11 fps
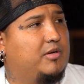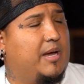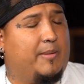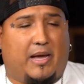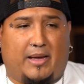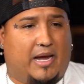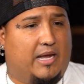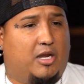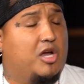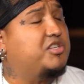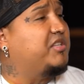I
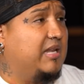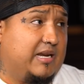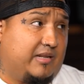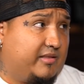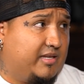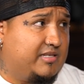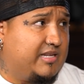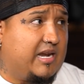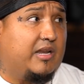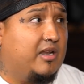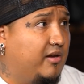lost a lot of things
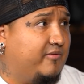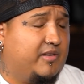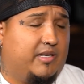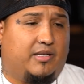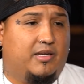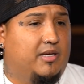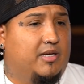that I loved, and